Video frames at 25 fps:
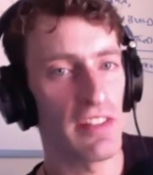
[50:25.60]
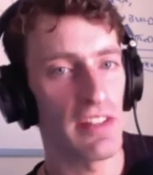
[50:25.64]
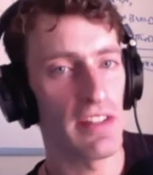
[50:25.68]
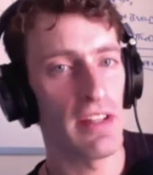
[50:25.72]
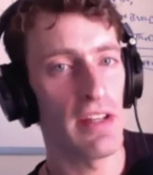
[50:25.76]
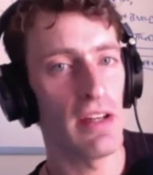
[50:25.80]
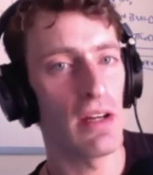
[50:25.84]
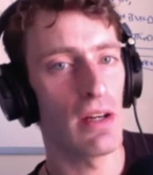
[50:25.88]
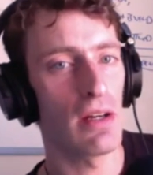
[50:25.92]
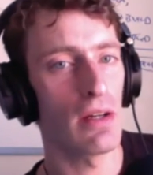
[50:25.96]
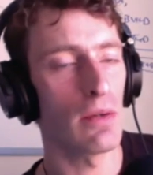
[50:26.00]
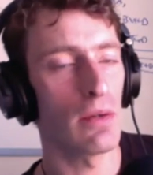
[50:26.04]

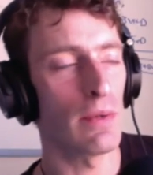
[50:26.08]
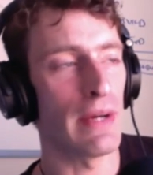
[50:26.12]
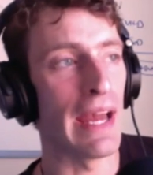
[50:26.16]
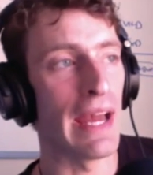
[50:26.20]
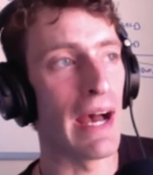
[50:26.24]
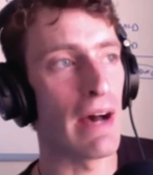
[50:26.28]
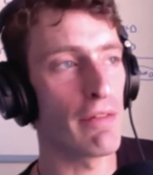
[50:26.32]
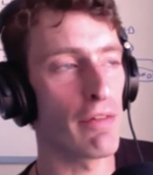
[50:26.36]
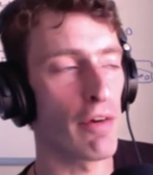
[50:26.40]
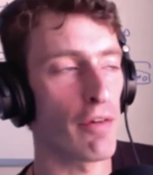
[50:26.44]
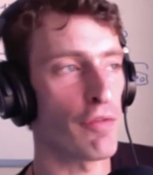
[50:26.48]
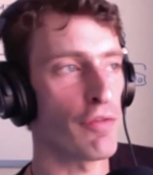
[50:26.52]
hear. We
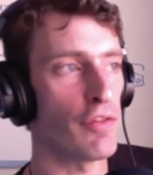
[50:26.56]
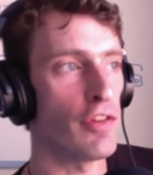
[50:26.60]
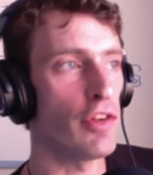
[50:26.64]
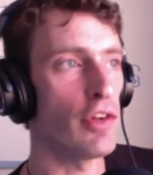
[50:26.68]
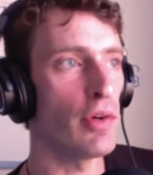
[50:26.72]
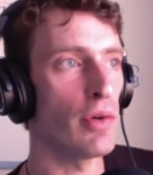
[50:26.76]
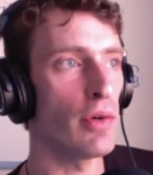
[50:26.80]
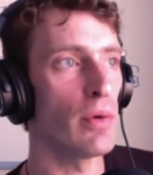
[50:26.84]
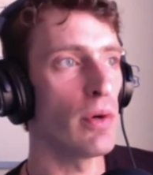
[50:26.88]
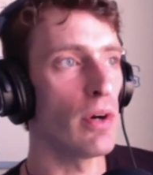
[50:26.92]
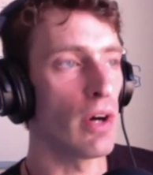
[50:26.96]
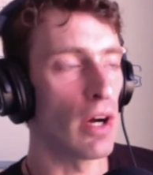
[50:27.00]
have a
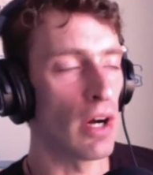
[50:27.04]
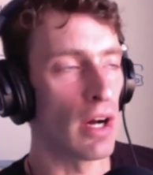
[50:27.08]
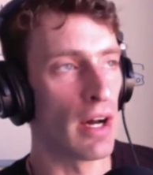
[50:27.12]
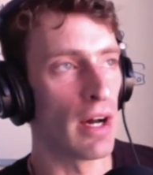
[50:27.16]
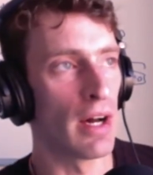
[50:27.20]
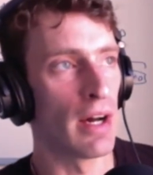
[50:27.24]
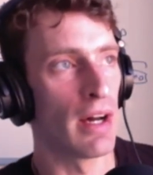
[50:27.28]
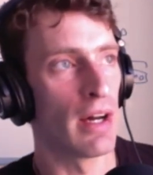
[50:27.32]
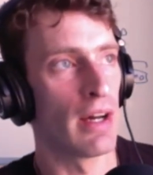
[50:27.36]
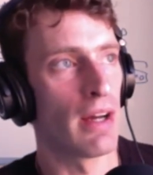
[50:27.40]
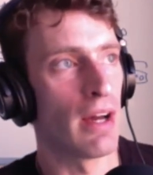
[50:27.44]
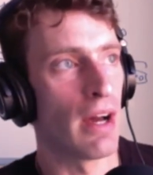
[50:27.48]
few.
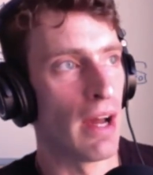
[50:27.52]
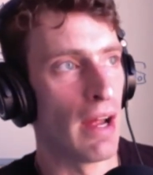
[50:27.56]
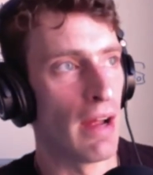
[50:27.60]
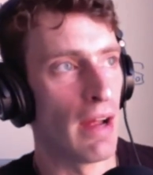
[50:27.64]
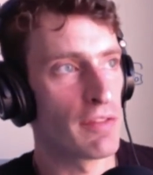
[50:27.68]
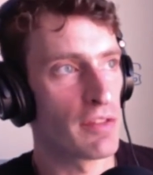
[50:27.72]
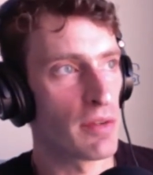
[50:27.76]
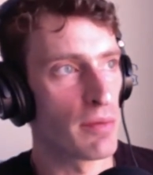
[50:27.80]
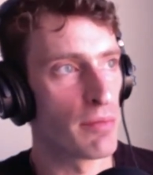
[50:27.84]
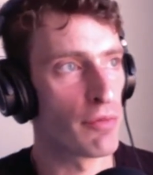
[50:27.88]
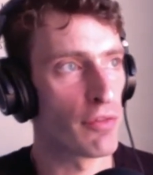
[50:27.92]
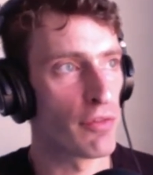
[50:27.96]
I
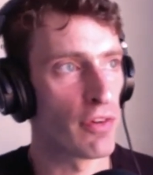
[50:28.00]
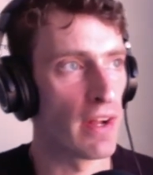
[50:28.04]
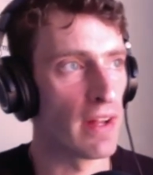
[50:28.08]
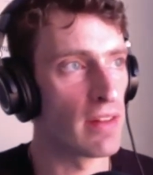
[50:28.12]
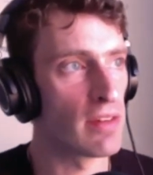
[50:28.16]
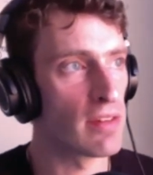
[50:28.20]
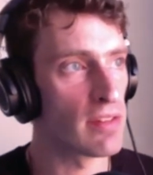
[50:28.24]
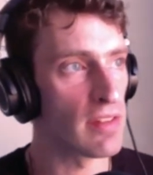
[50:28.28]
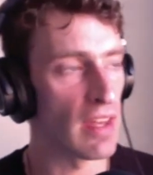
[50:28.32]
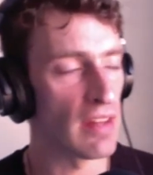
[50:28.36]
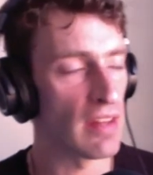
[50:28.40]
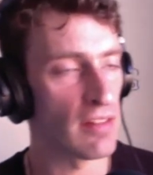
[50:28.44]
have some
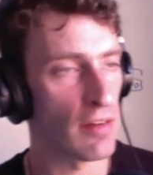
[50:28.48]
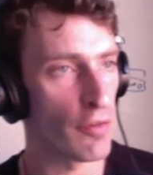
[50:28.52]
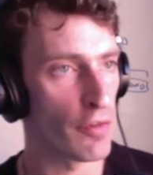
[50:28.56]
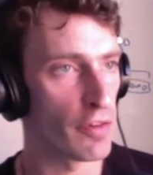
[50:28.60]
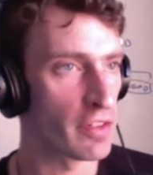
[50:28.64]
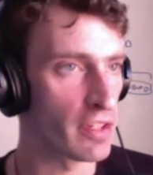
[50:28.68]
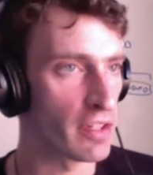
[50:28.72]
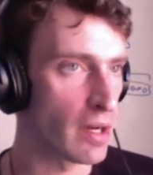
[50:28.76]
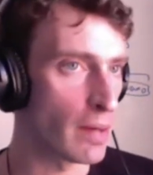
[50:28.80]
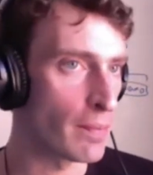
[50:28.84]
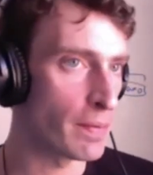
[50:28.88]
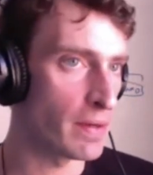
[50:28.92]
friends at
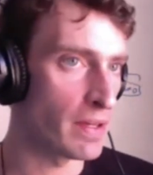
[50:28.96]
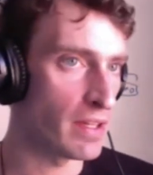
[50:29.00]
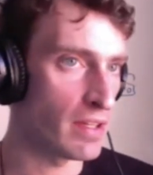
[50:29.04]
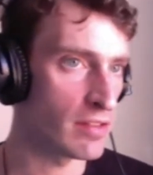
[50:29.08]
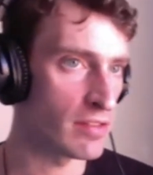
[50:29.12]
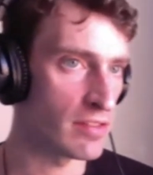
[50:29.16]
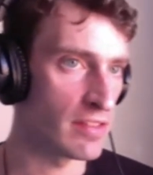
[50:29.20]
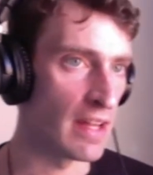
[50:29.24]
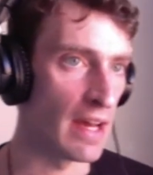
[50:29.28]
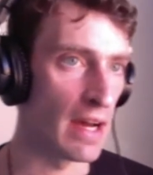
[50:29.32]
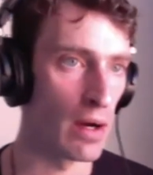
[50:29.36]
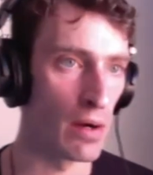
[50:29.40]
different
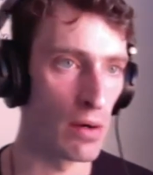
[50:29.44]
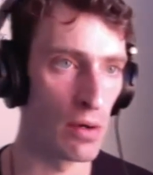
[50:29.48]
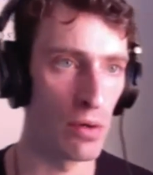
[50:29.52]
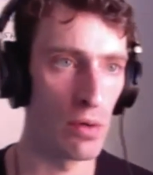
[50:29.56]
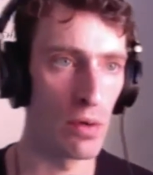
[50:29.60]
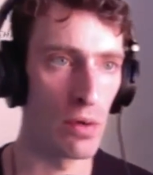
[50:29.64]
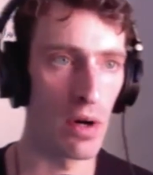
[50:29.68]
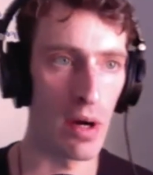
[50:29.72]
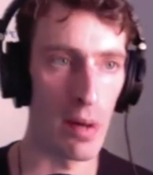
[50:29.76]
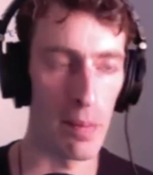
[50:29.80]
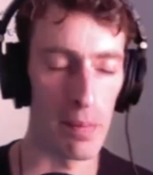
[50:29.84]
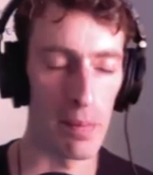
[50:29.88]
companies now
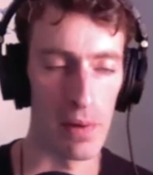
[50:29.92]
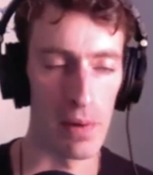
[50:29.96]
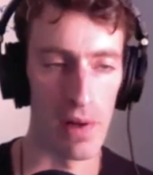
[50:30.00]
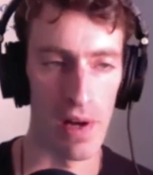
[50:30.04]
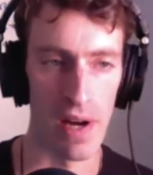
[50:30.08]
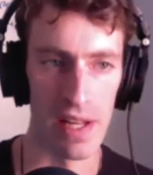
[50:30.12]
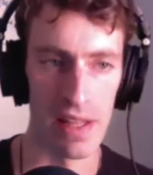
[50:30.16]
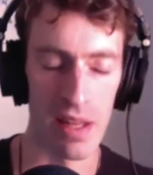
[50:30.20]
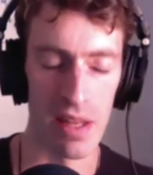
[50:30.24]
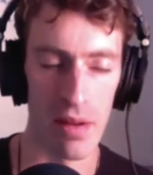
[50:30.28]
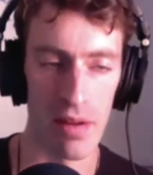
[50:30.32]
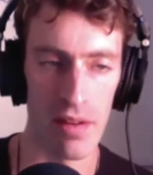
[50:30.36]
who are
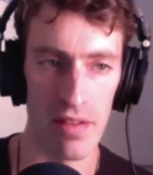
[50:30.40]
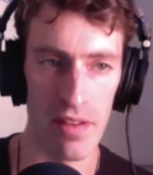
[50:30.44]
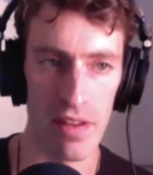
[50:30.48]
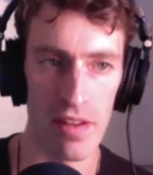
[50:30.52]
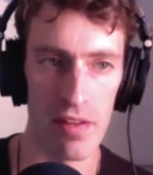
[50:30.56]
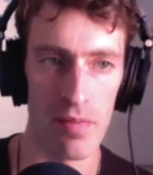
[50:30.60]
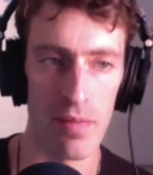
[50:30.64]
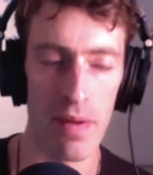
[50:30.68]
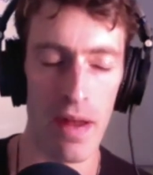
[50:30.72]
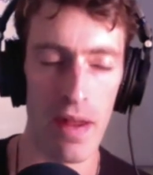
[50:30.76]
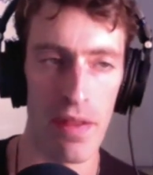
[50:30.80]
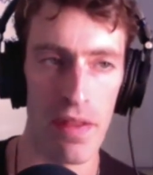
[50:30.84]
applying
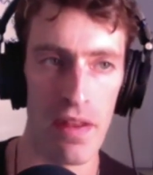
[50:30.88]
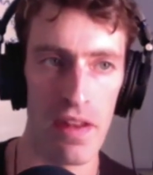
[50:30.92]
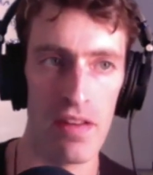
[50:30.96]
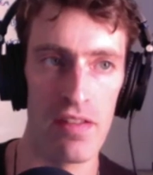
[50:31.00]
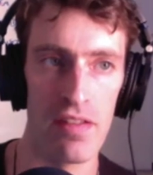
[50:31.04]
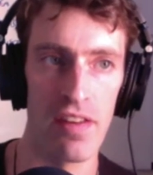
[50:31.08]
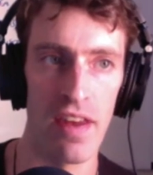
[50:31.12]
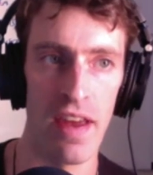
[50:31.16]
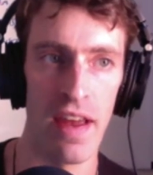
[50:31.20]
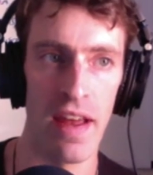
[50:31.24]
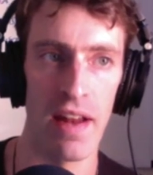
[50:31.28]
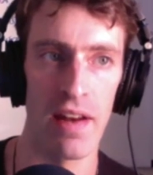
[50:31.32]
these
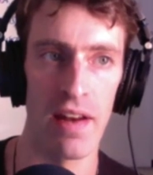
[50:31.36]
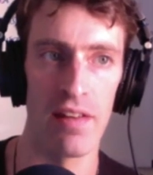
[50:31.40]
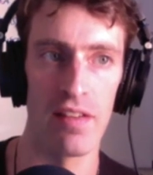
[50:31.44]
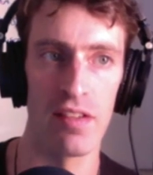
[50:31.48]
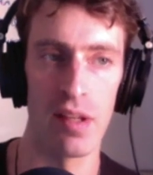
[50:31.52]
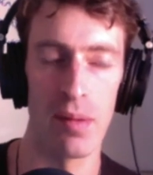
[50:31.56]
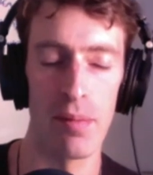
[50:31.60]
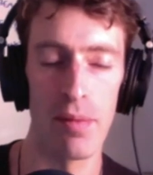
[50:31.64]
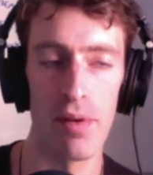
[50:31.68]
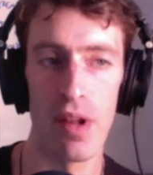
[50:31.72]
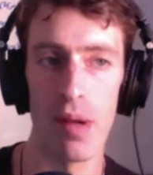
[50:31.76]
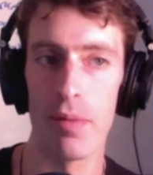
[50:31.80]
methods, and
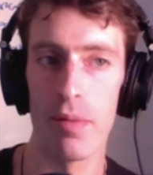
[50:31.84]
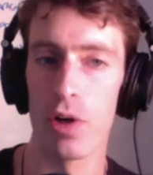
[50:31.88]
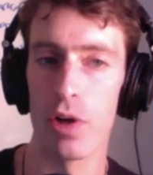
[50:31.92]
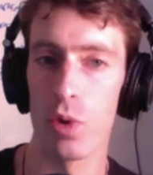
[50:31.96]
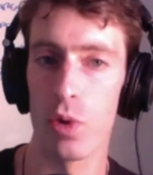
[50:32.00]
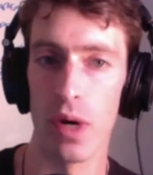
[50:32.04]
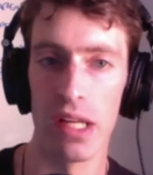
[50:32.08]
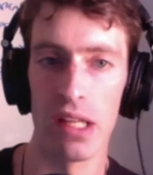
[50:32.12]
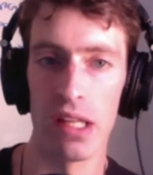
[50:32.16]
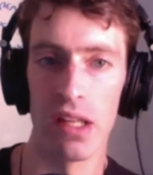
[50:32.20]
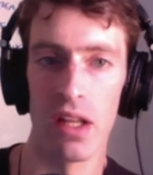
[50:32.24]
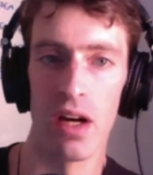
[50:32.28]
some of them are
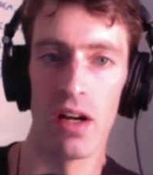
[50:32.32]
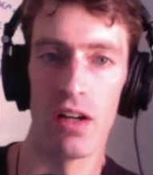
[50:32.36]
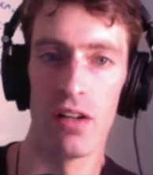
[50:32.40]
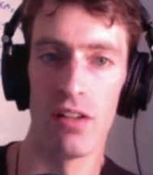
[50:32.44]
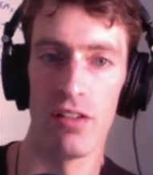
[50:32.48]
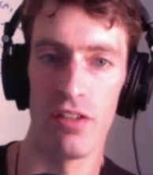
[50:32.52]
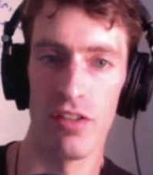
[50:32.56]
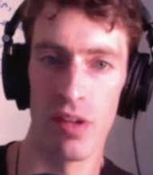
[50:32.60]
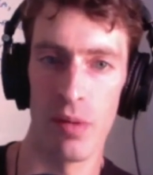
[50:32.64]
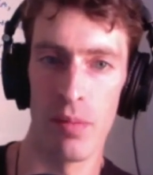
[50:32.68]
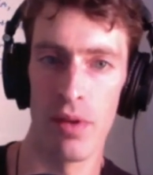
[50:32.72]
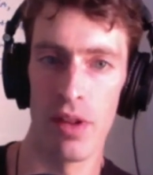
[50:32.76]
quite
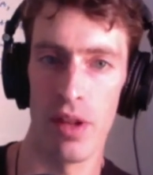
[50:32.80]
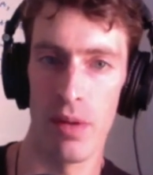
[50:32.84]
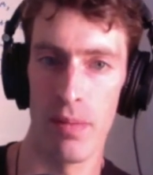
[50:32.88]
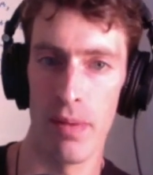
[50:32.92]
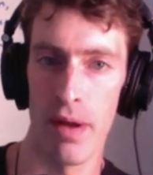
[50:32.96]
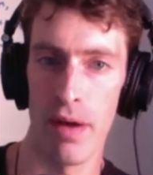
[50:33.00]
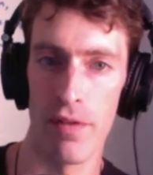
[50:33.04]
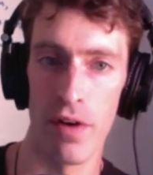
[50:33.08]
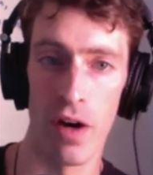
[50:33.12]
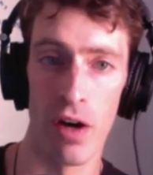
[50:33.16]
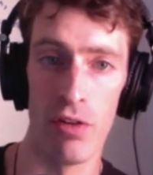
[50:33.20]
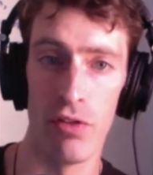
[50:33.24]
large. Some of them
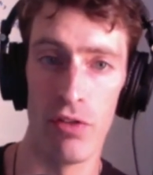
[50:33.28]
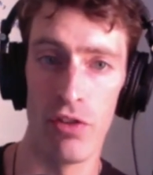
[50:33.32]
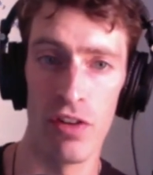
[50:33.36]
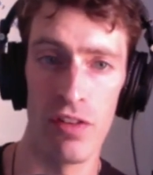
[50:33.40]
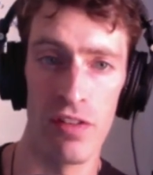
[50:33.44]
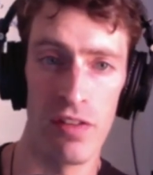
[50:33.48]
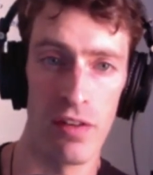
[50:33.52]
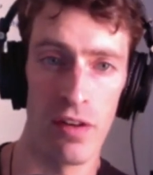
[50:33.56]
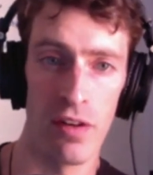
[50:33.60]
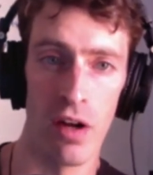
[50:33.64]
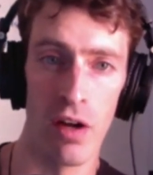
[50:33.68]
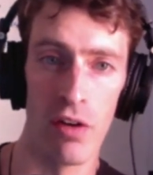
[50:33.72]
have
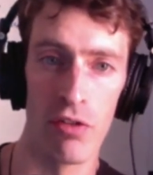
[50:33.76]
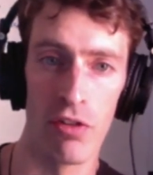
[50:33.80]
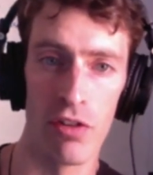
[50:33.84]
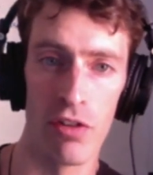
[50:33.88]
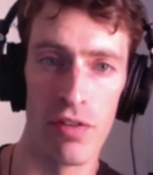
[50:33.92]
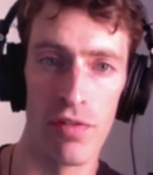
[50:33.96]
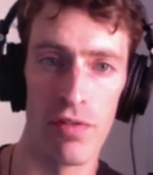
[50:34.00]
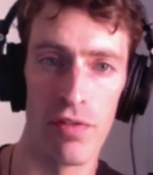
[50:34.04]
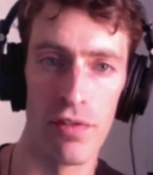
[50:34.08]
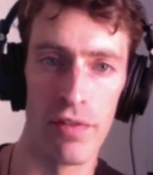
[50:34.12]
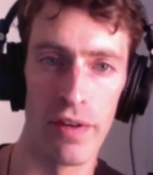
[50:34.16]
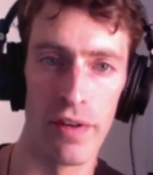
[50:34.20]
hundreds and hundreds
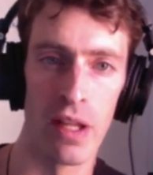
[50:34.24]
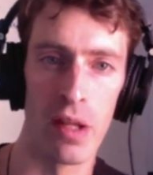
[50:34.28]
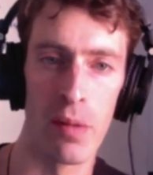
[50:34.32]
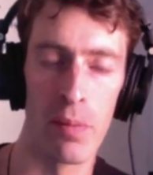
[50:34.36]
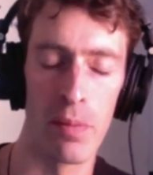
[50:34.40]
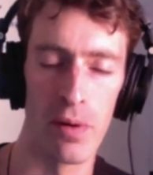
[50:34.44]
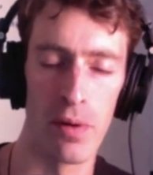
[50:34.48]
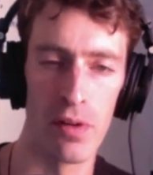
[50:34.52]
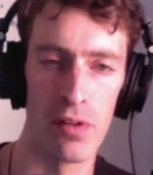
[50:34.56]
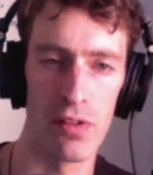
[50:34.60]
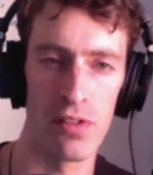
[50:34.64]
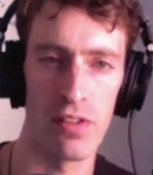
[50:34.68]
of
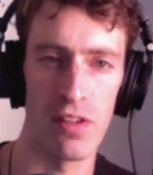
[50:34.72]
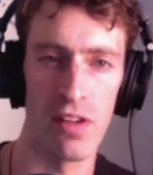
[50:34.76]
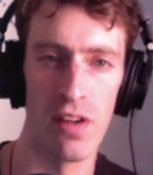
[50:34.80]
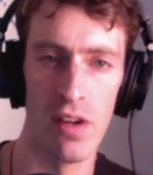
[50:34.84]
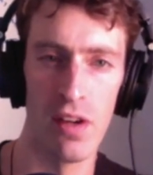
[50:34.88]
developers,